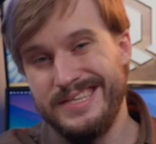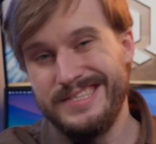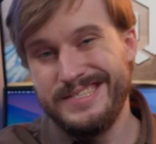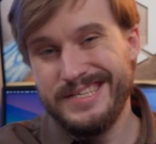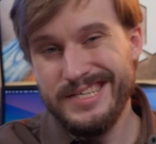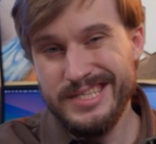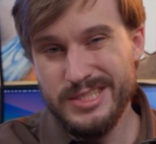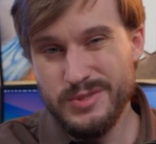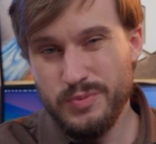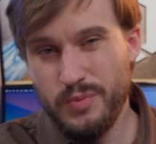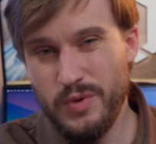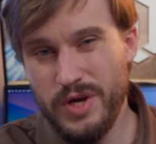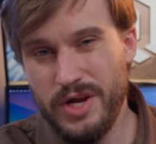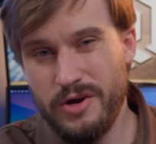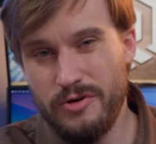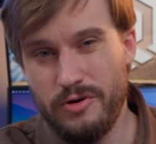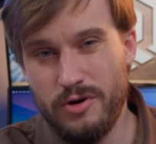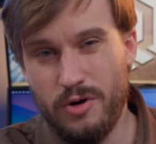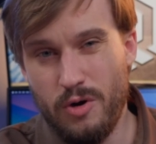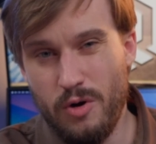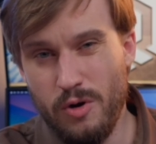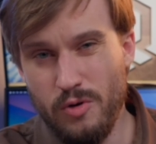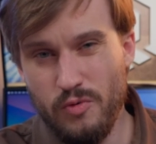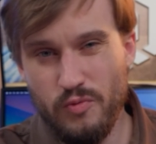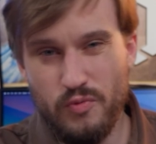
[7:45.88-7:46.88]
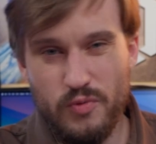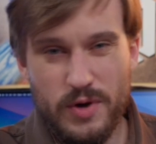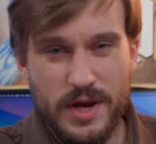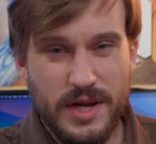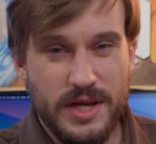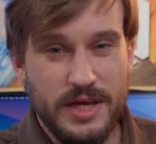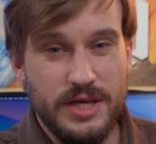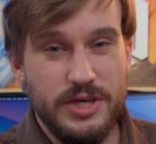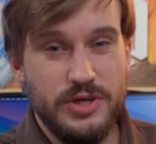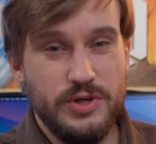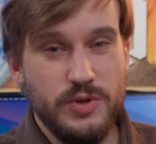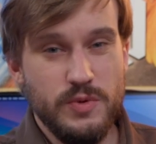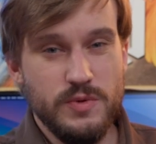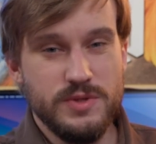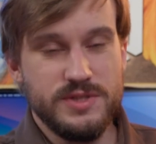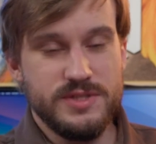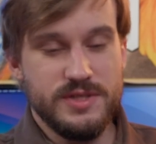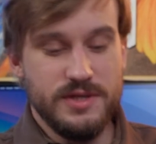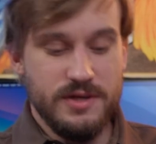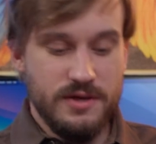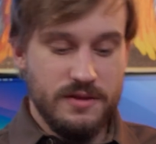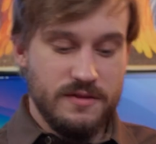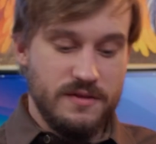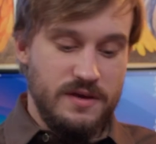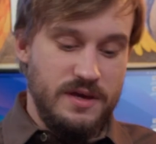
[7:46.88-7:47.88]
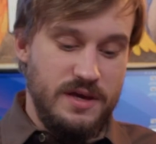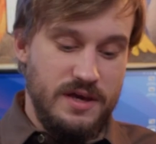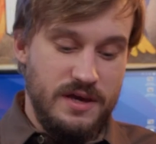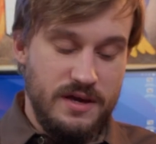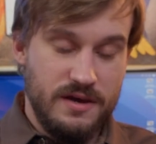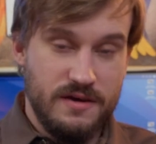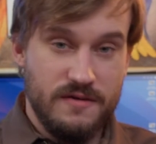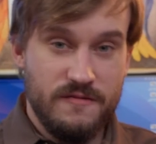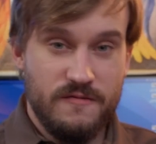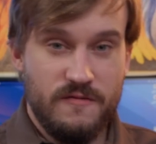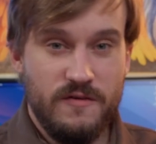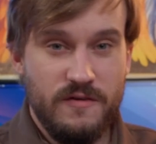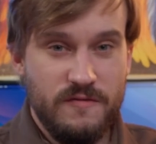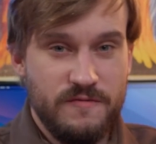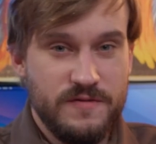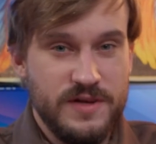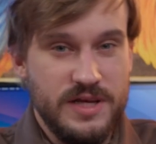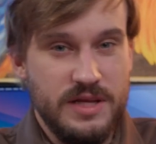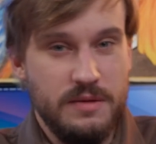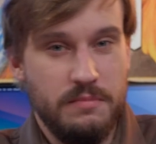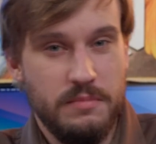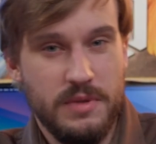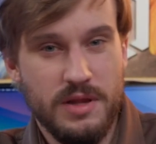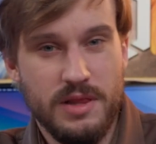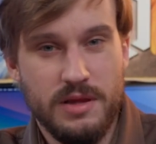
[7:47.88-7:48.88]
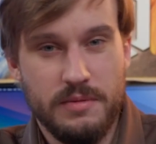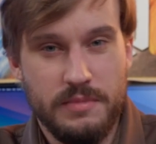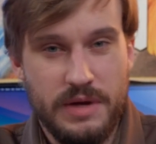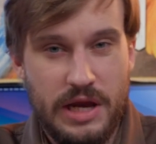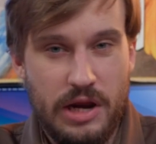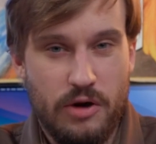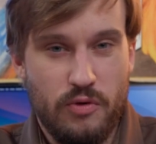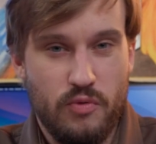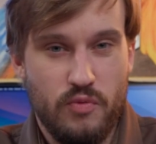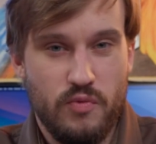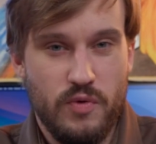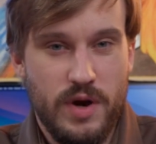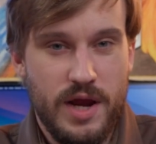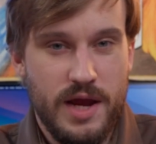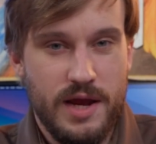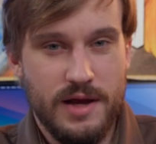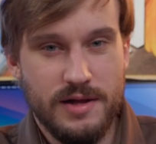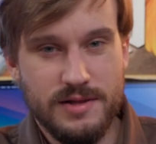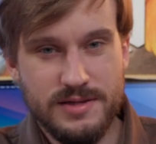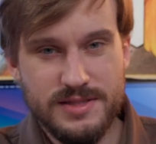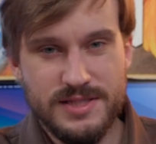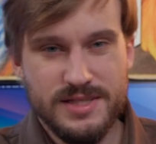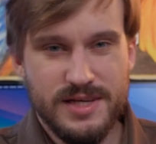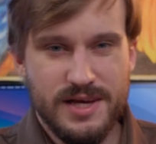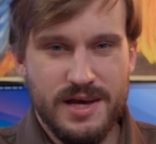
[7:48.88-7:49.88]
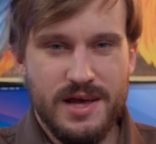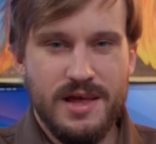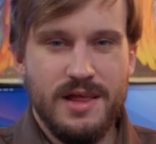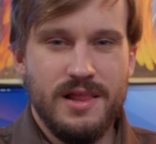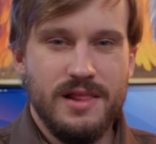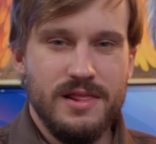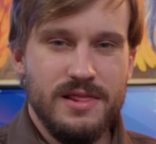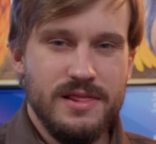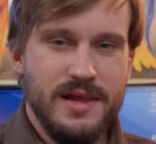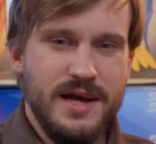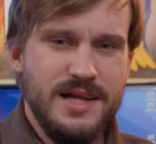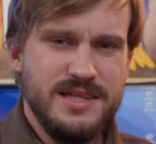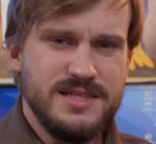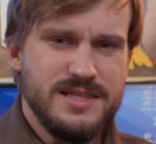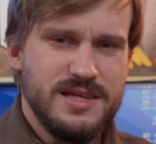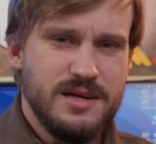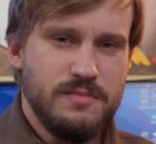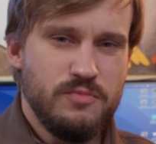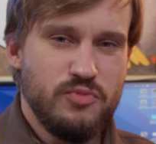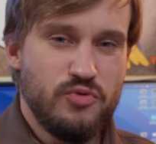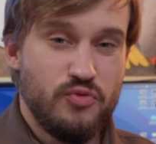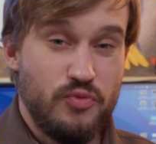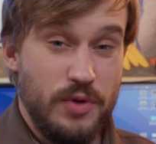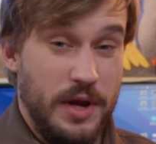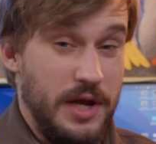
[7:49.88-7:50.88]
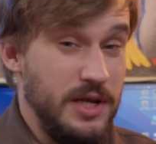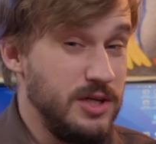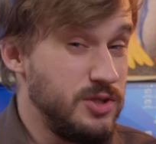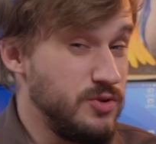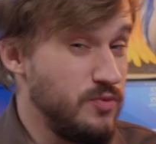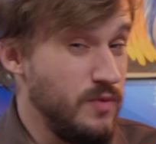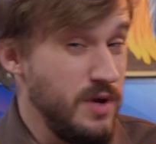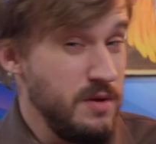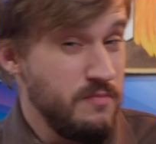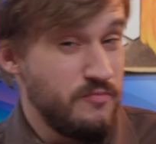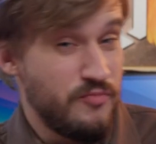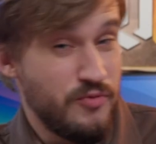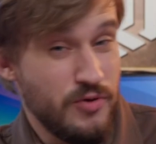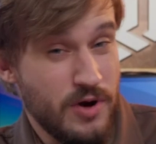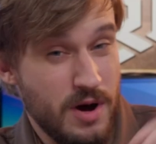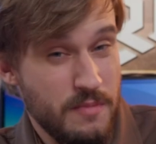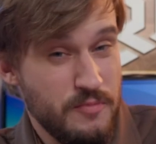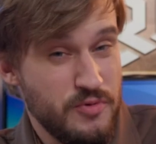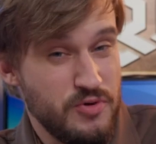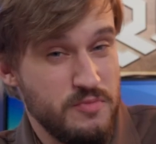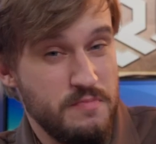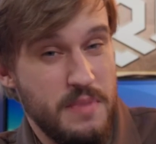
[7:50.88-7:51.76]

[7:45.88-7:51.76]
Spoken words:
Since we are already using the 15mm rails, let's upgrade to a proper